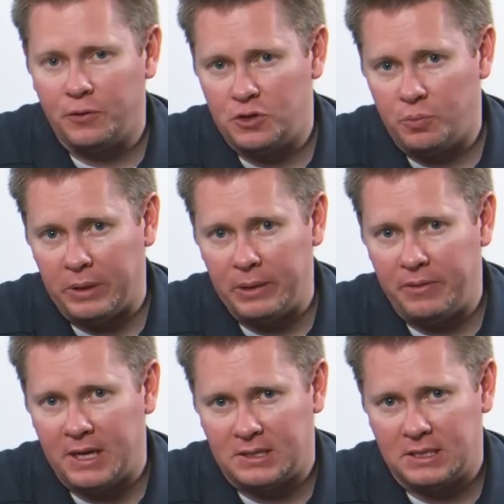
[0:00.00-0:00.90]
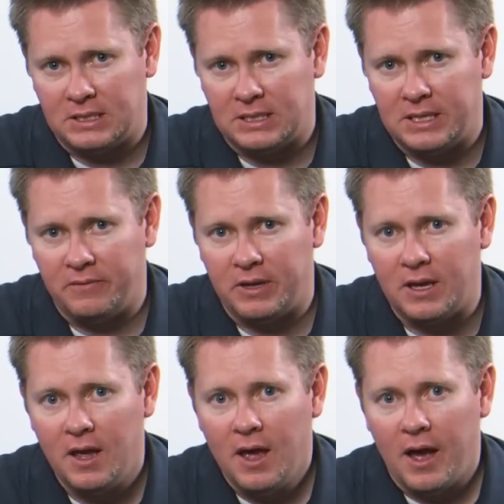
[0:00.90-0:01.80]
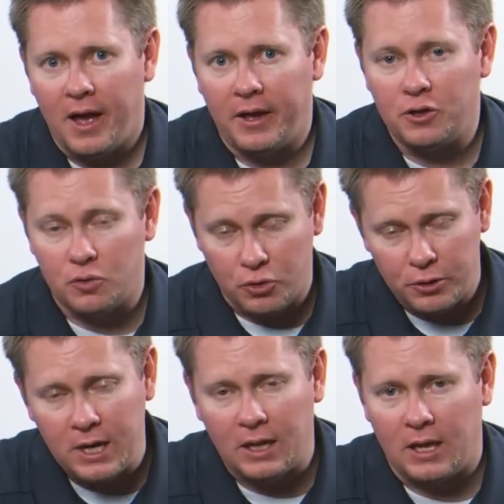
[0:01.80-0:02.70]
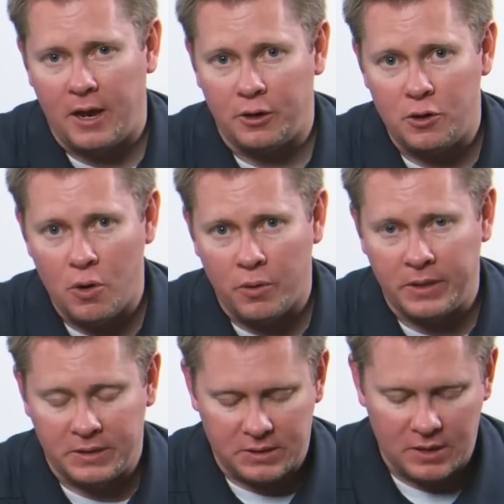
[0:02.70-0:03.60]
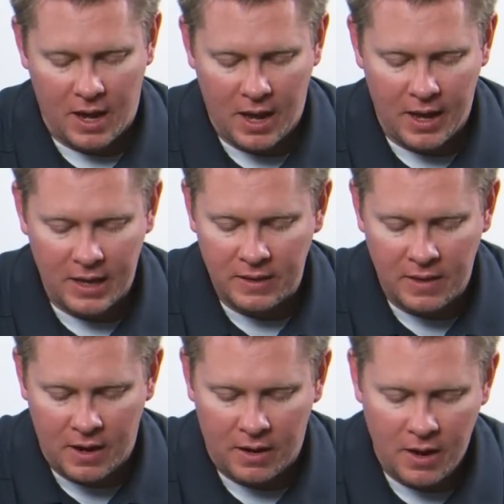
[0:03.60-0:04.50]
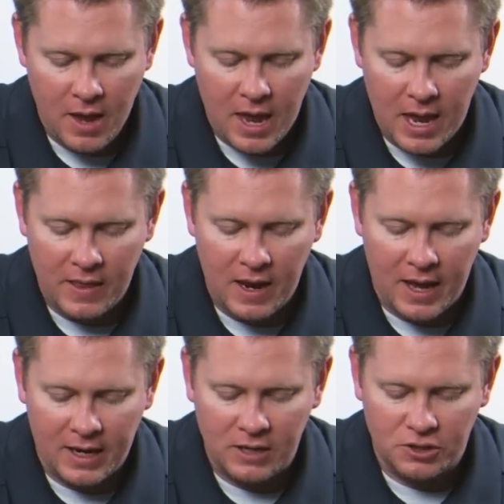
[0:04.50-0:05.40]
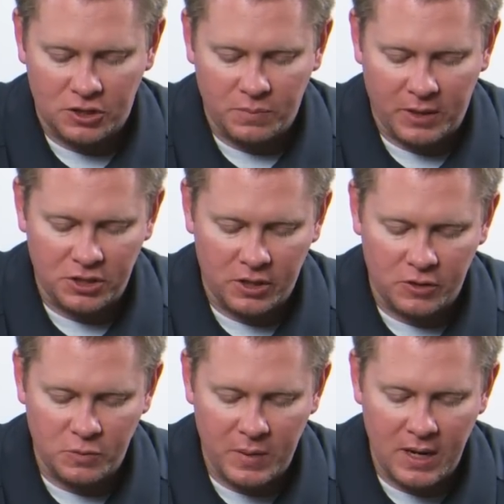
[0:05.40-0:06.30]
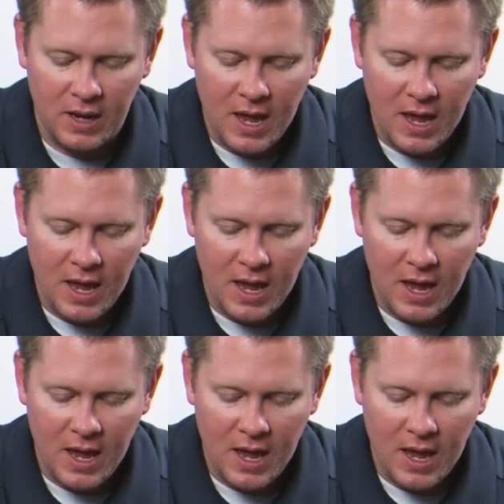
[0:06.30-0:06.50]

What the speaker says: as you play with that sensitivity. You could get a lot of noise in there. And then I can adjust my shutter speed,